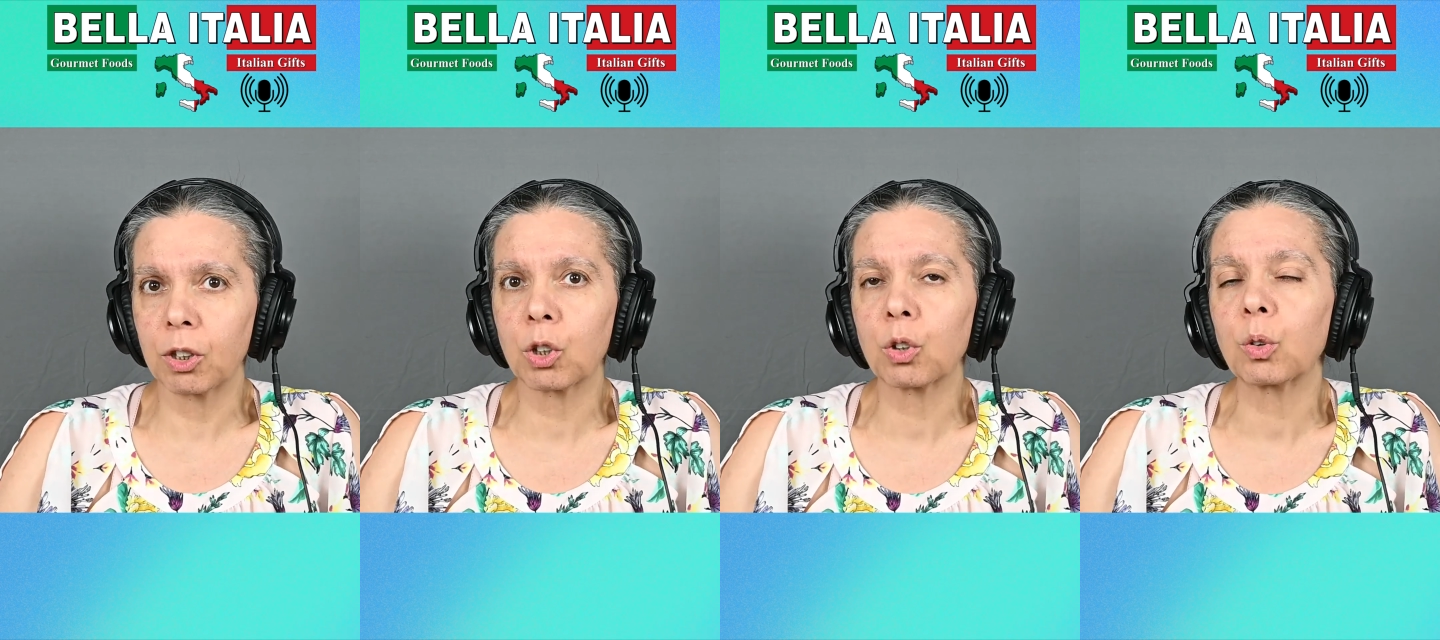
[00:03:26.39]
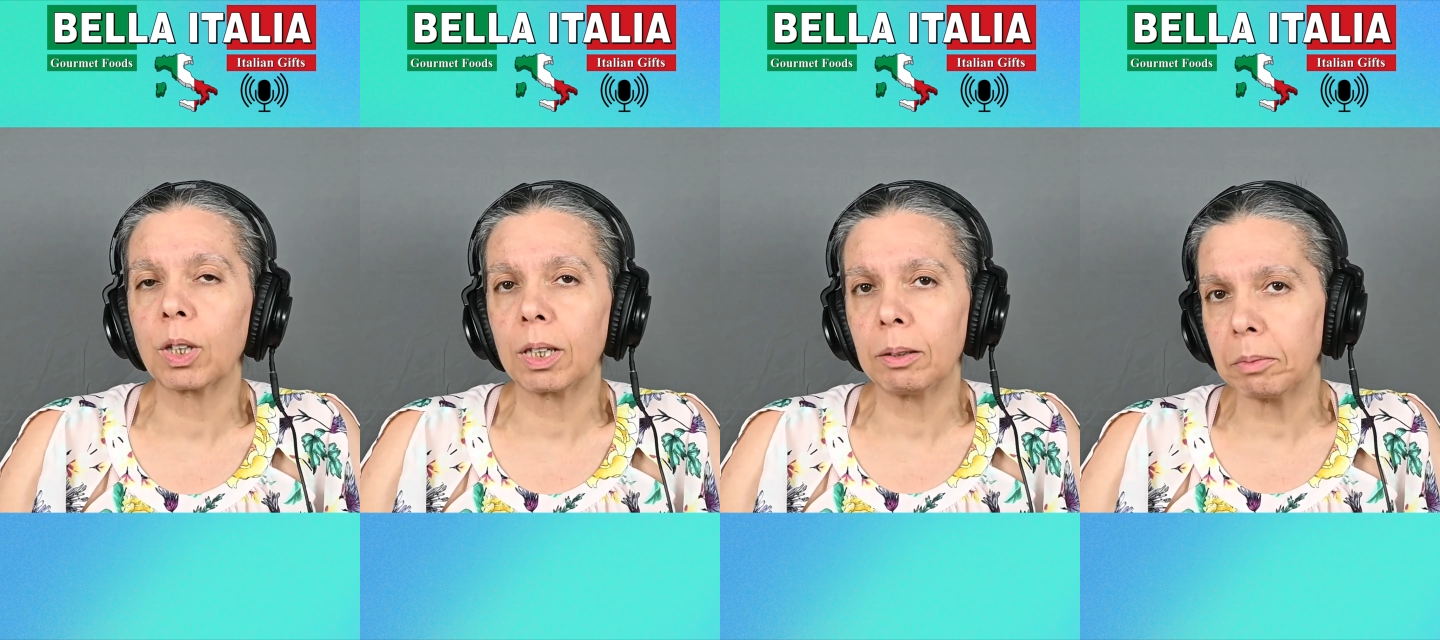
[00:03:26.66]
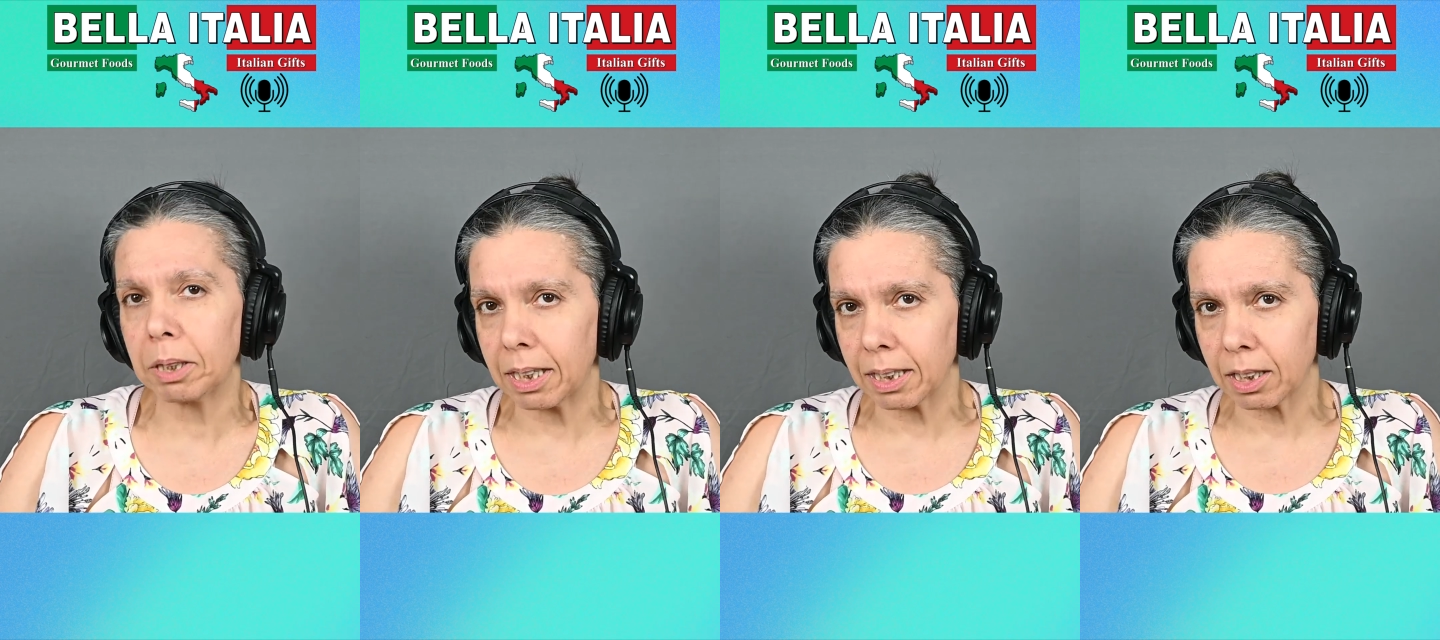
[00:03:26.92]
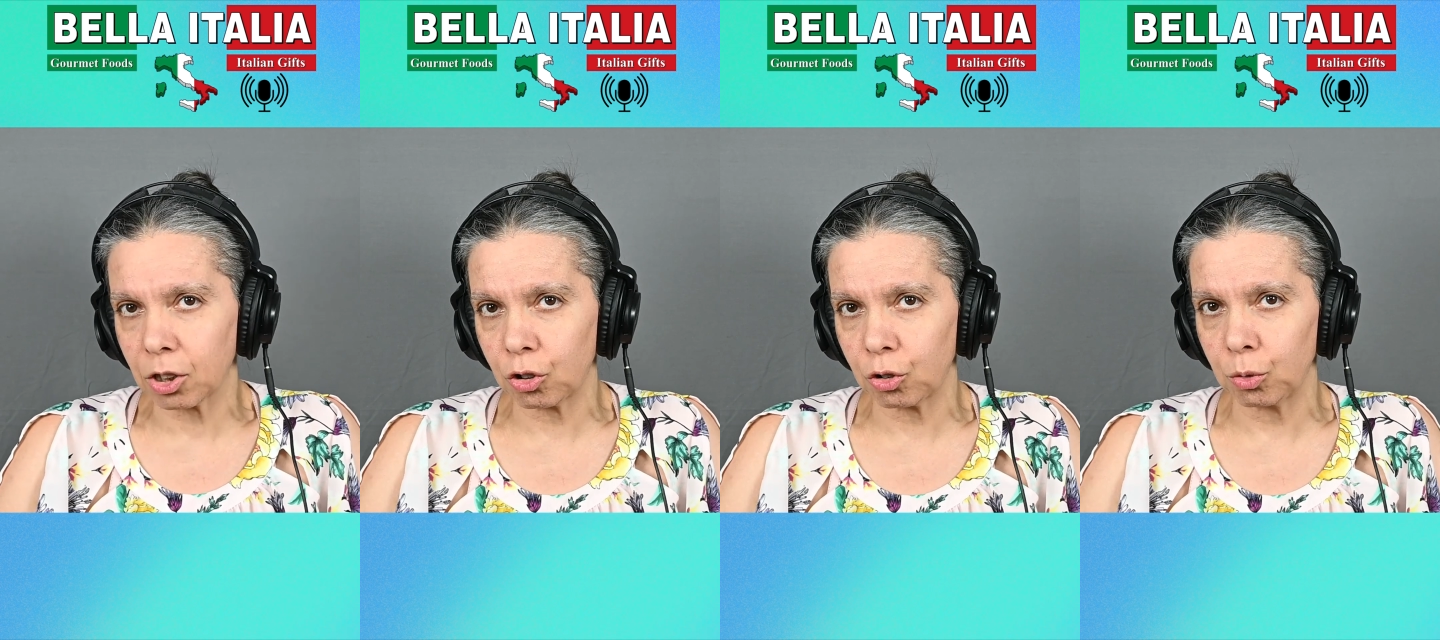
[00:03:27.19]

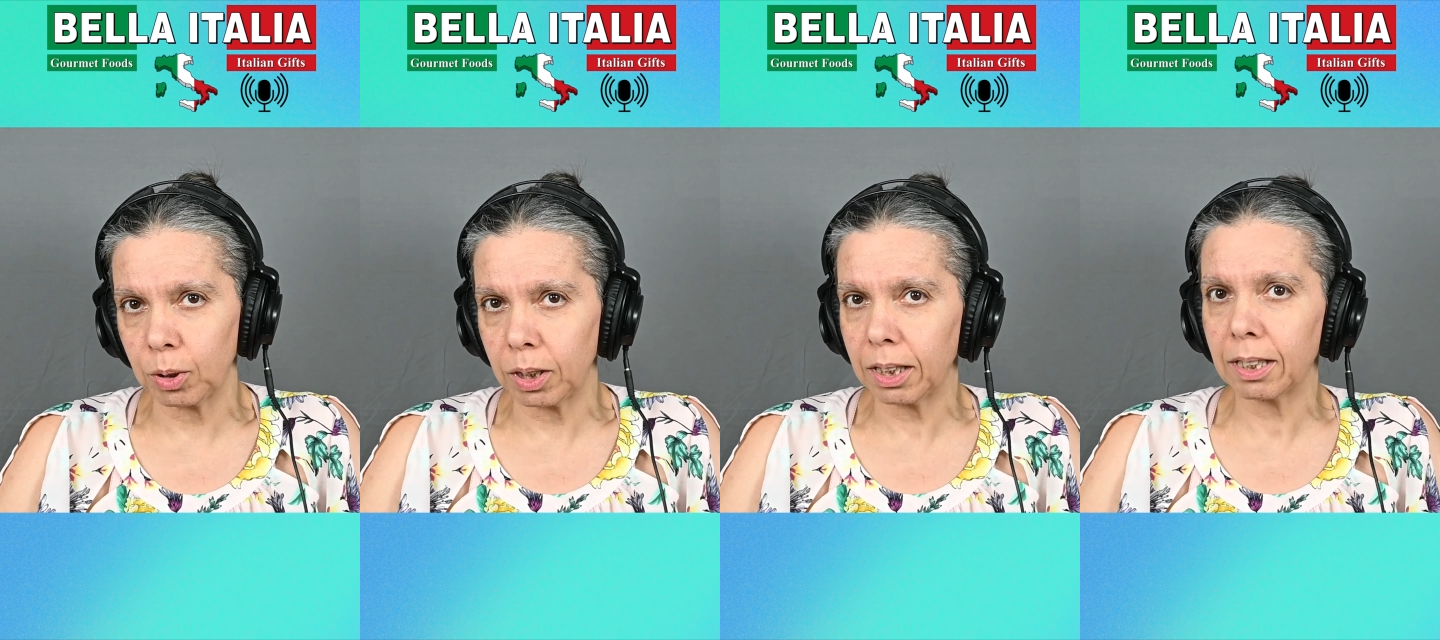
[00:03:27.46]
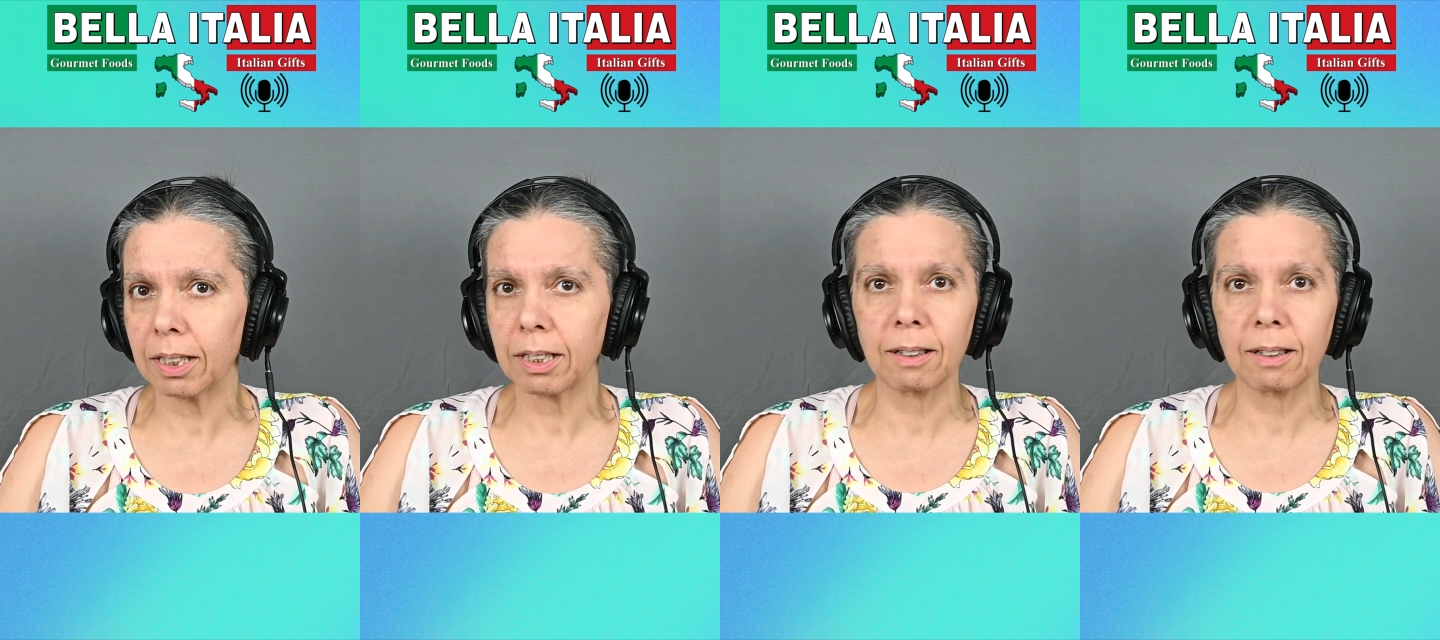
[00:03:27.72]
creaminess to it.